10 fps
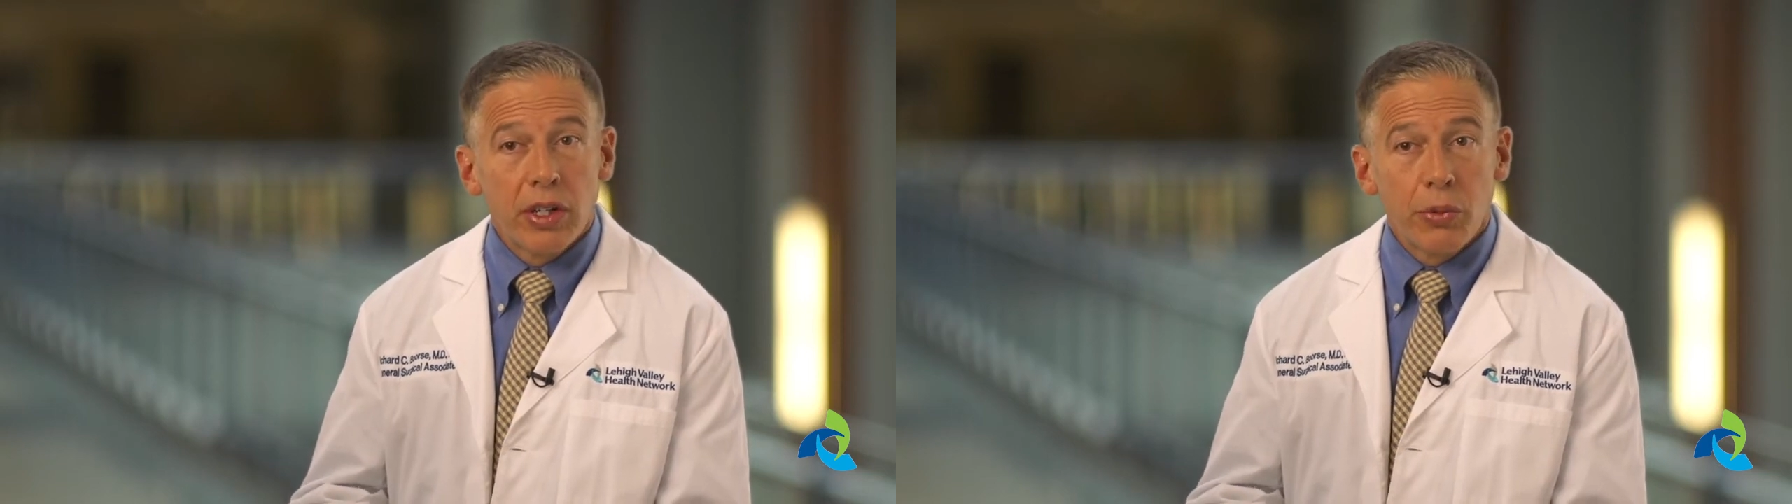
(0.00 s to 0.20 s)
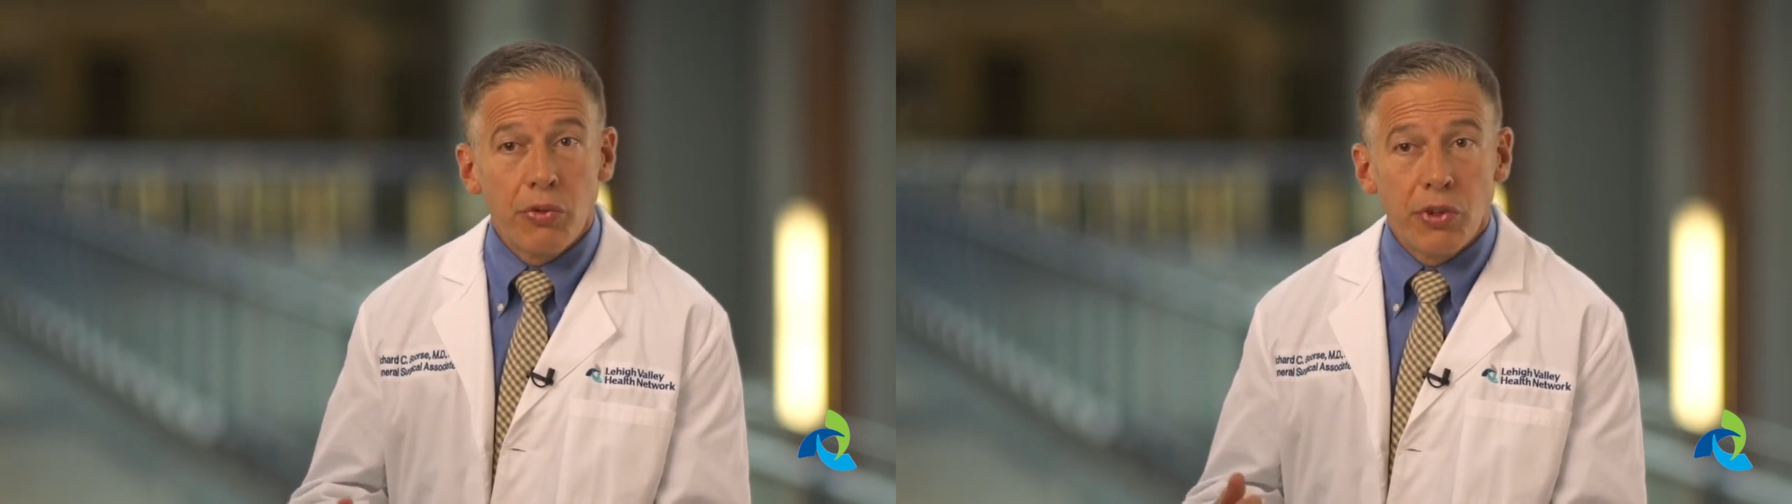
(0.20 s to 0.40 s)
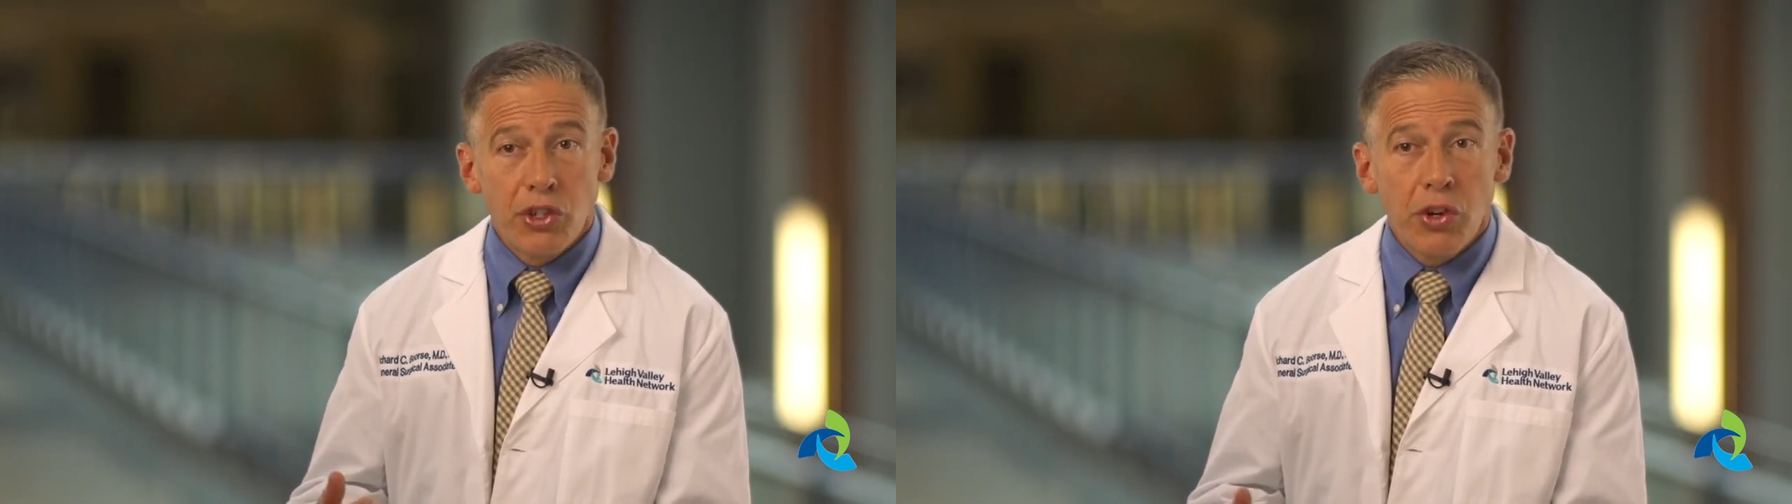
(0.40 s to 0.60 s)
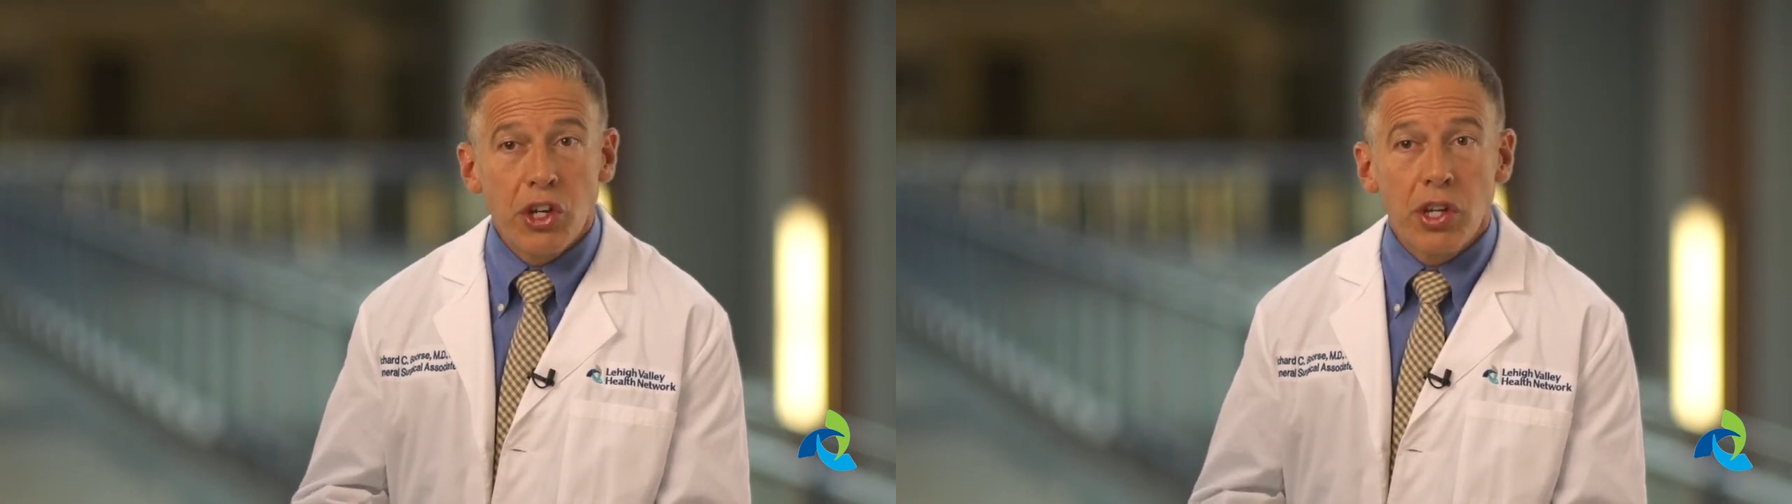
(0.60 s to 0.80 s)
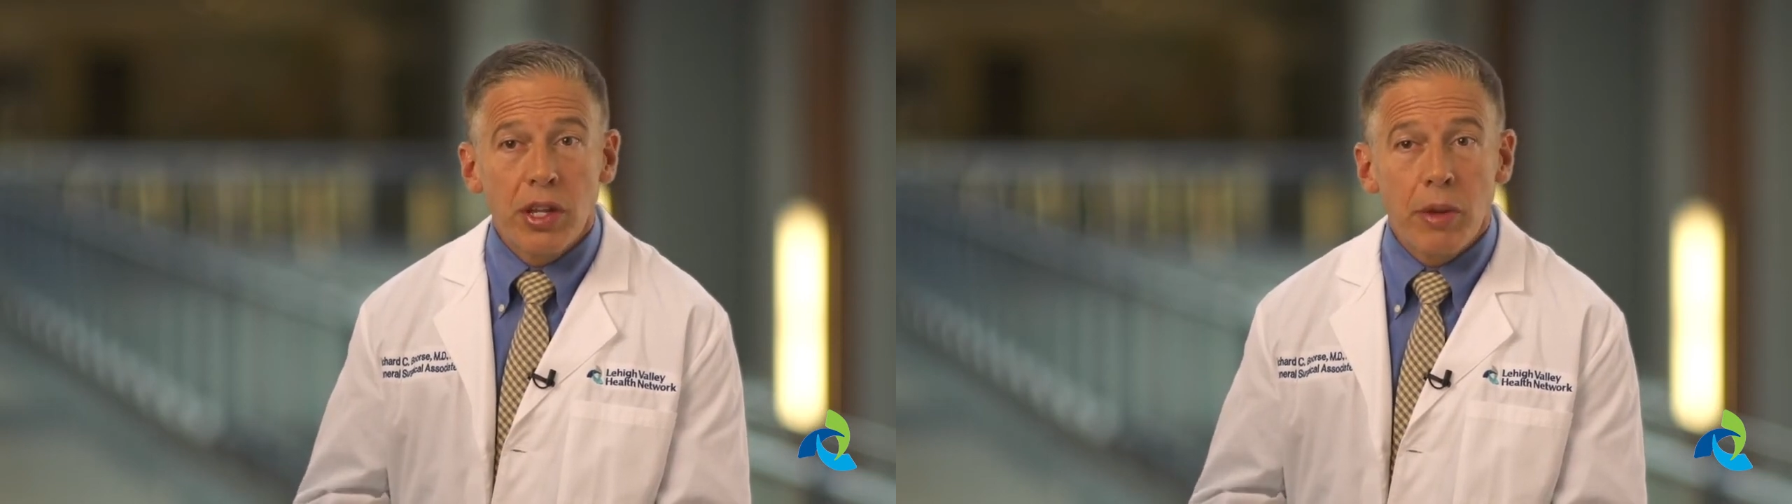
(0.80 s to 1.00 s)
With
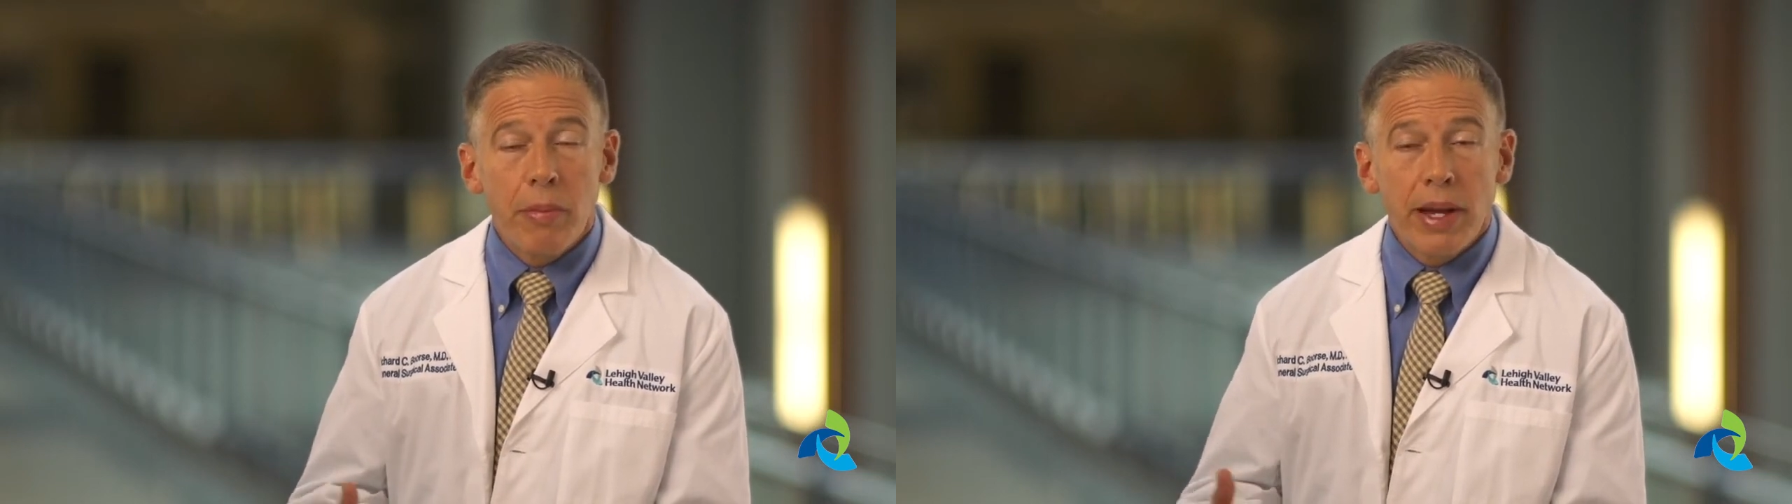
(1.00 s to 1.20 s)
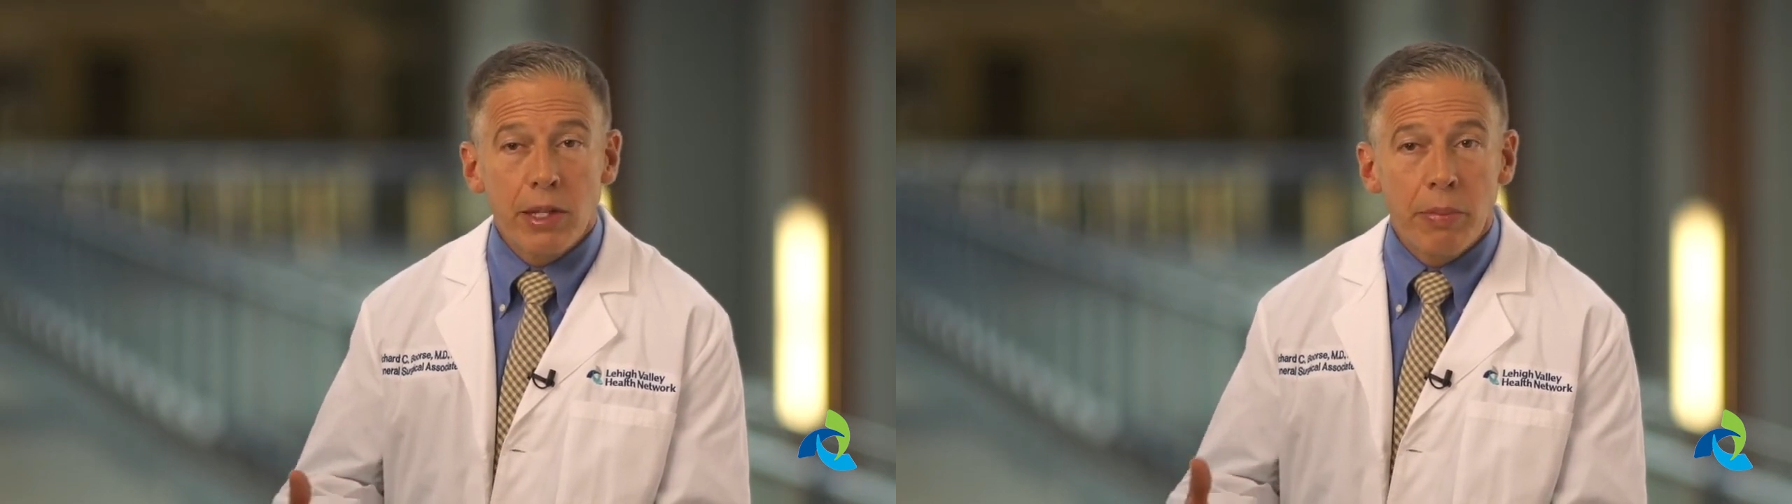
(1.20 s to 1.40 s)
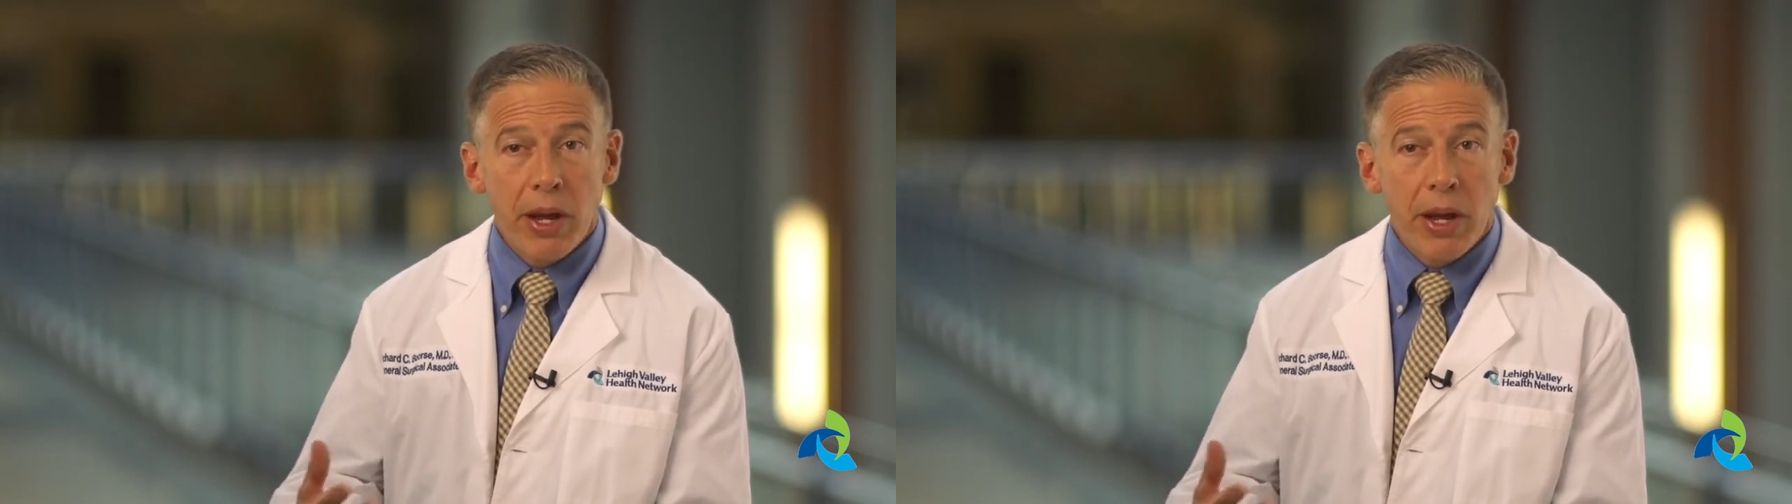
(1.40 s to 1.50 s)
restriction, that makes the